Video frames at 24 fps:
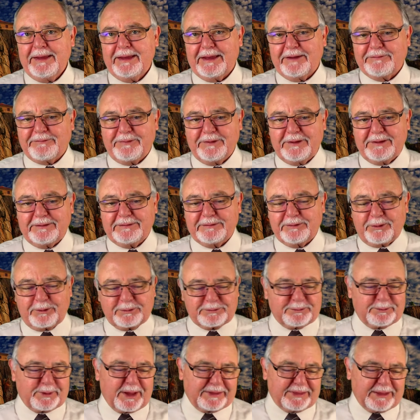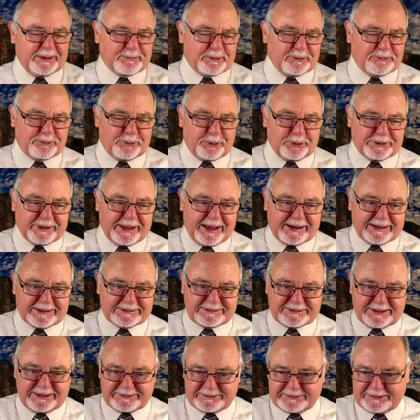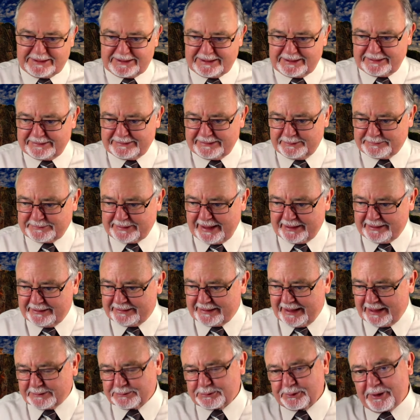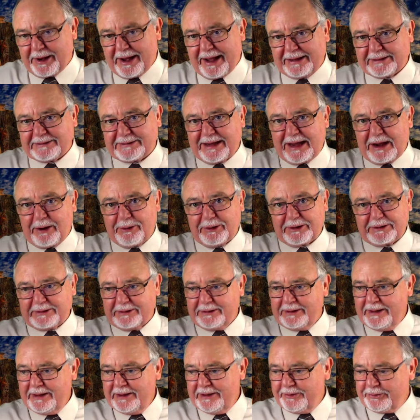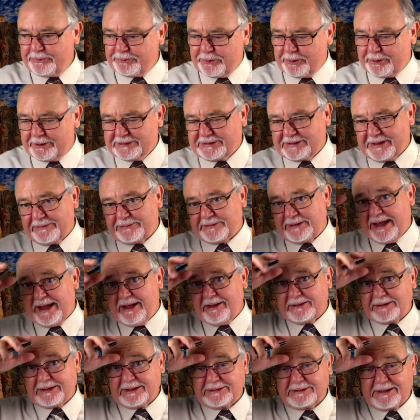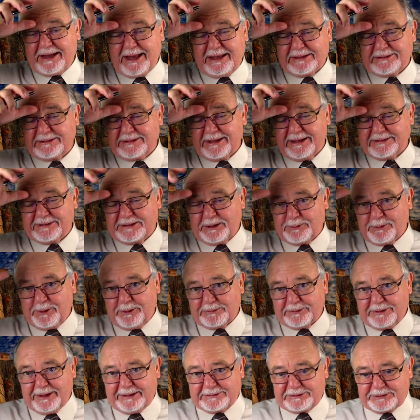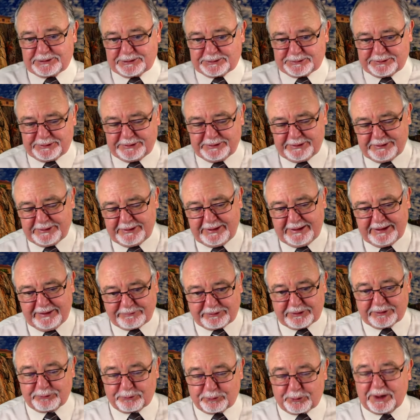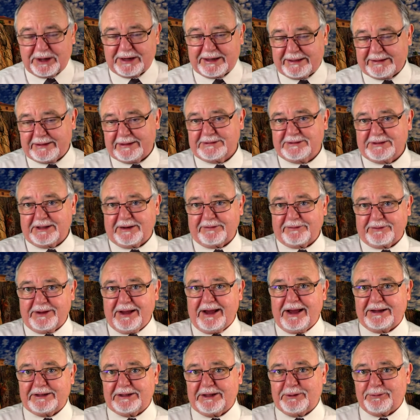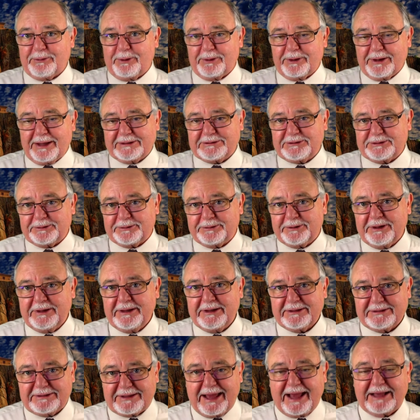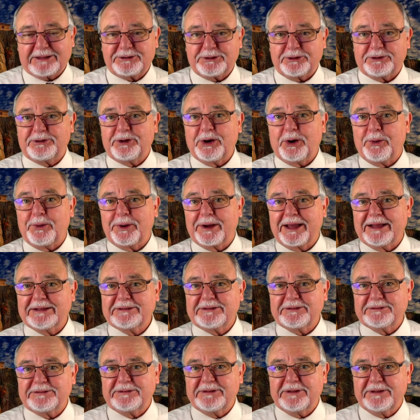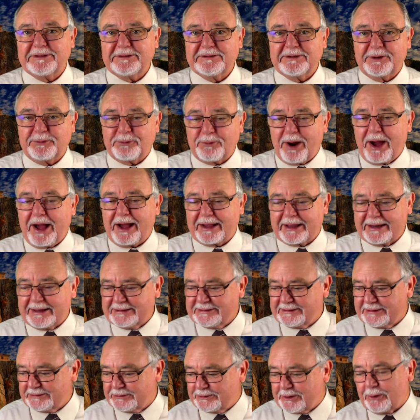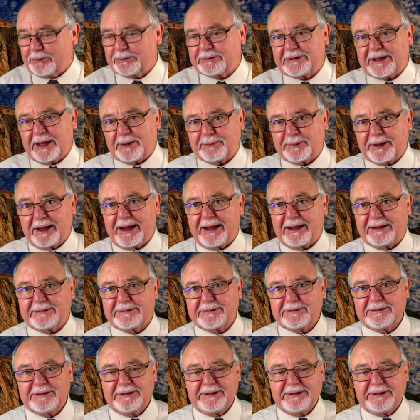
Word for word: If, or I think before that he said, uh, you take you take him to a high tower, throw yourself down because God says he won't let you. If you're really the son of God, he won't let you dash your toe against a, a rock. And he says, don't tempt God.